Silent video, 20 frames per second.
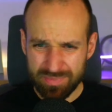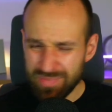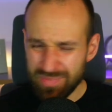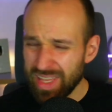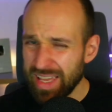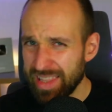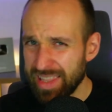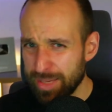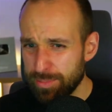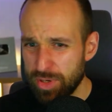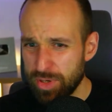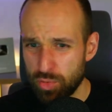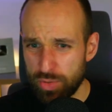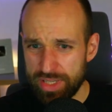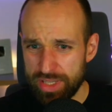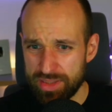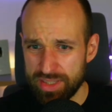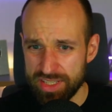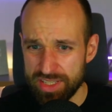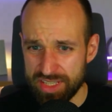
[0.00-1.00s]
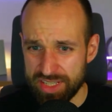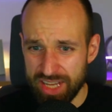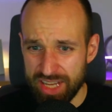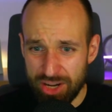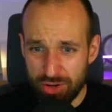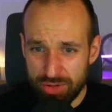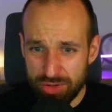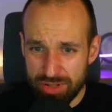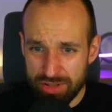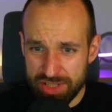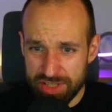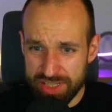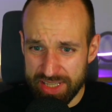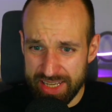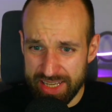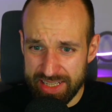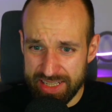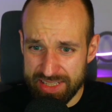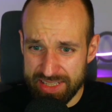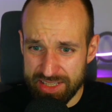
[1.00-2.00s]
and let me read this. An owner
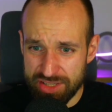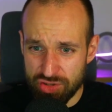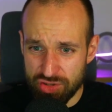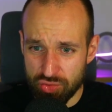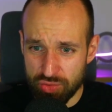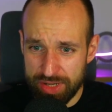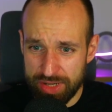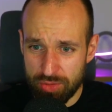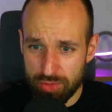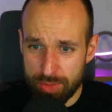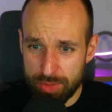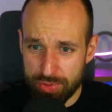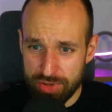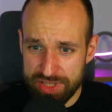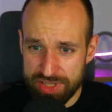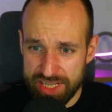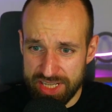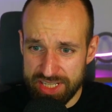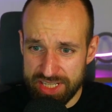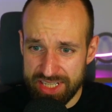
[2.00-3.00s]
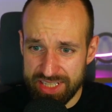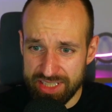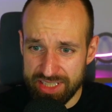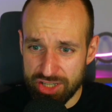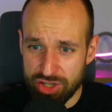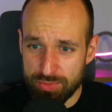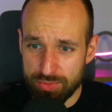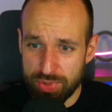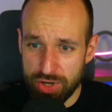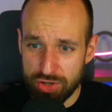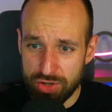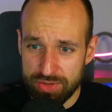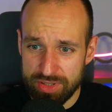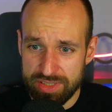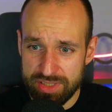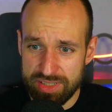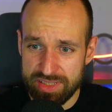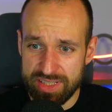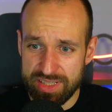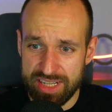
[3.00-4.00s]
stack is a string representing the
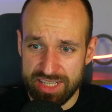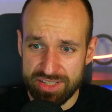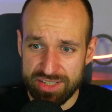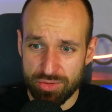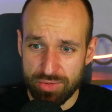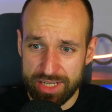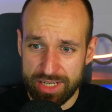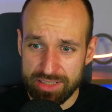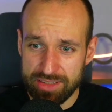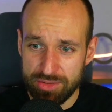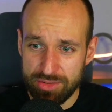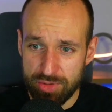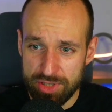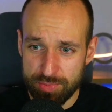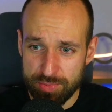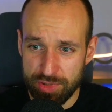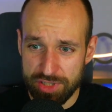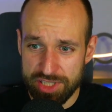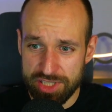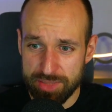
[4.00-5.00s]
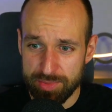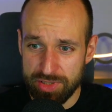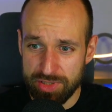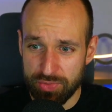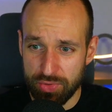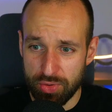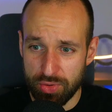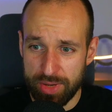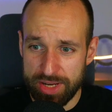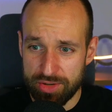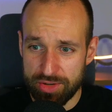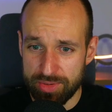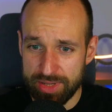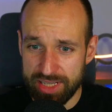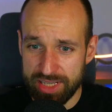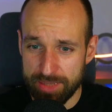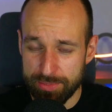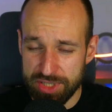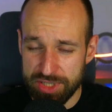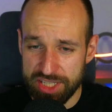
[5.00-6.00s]
components that are directly responsible for
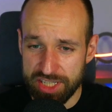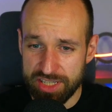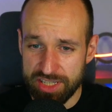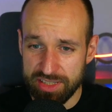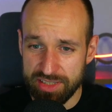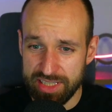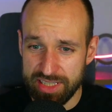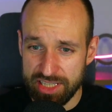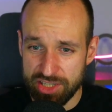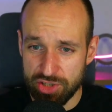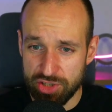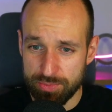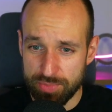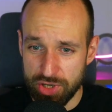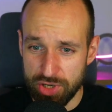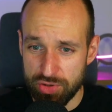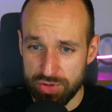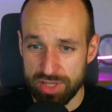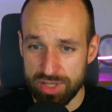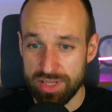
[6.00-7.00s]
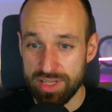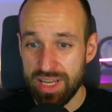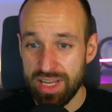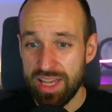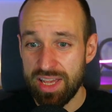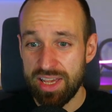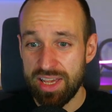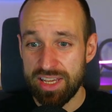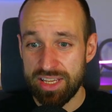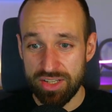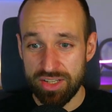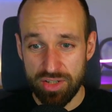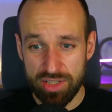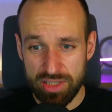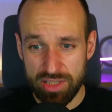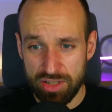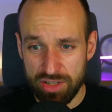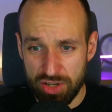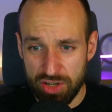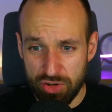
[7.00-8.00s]
rendering a particular component. You can
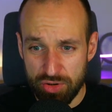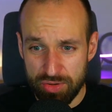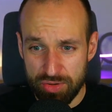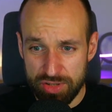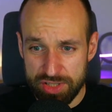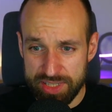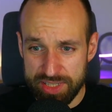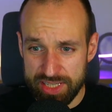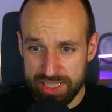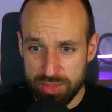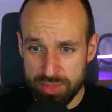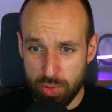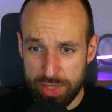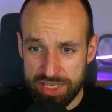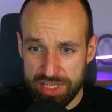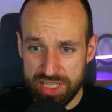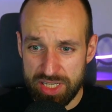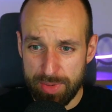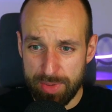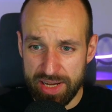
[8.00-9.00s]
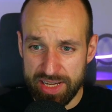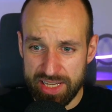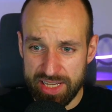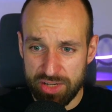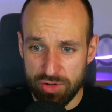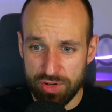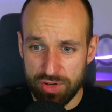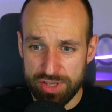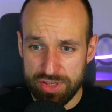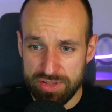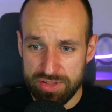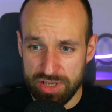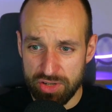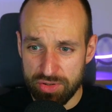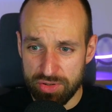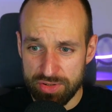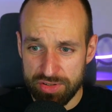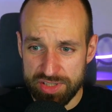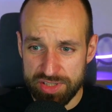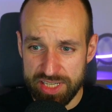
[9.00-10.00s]
log owner stacks when debugging or use
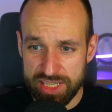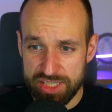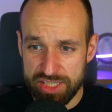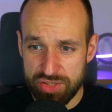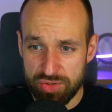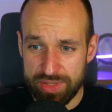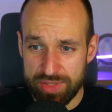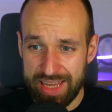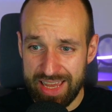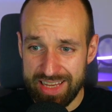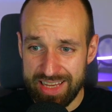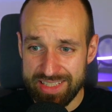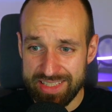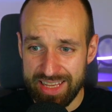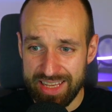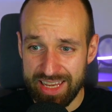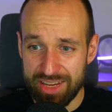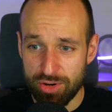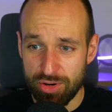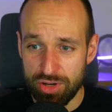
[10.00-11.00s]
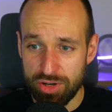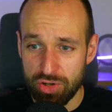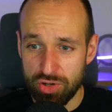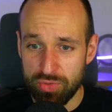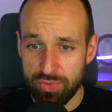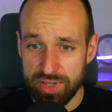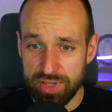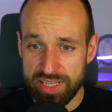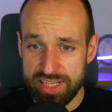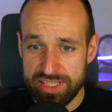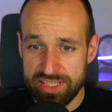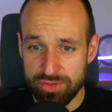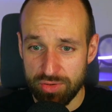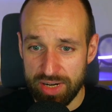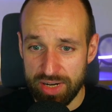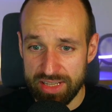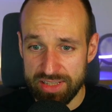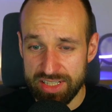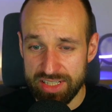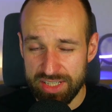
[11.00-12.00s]
owner stacks to enhance error overlays or
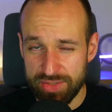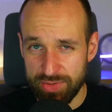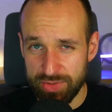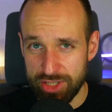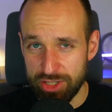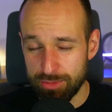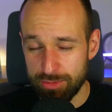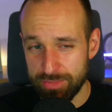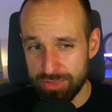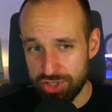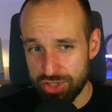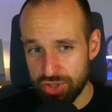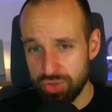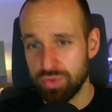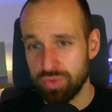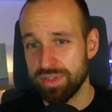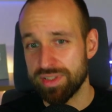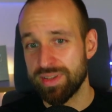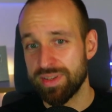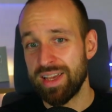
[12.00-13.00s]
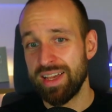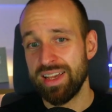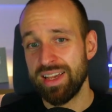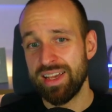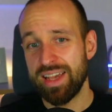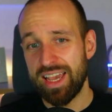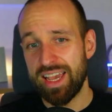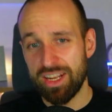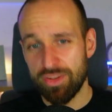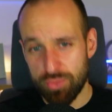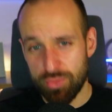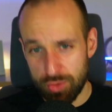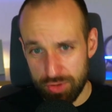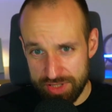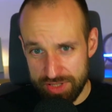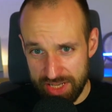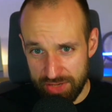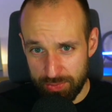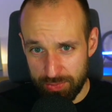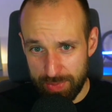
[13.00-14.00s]
other development tools. And of
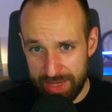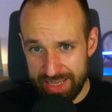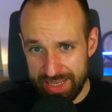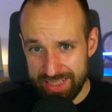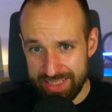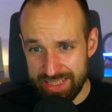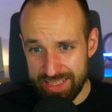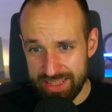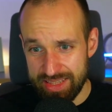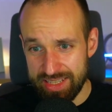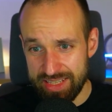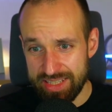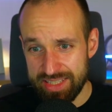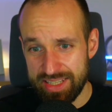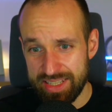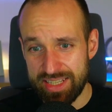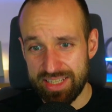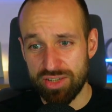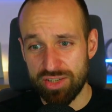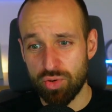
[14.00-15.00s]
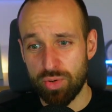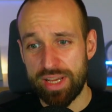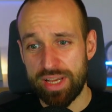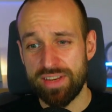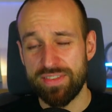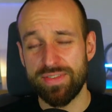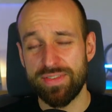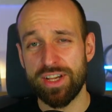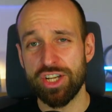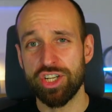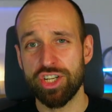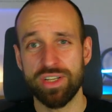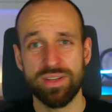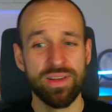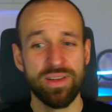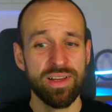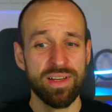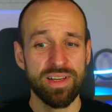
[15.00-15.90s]
course, Evan Bacon did this in a great fashion.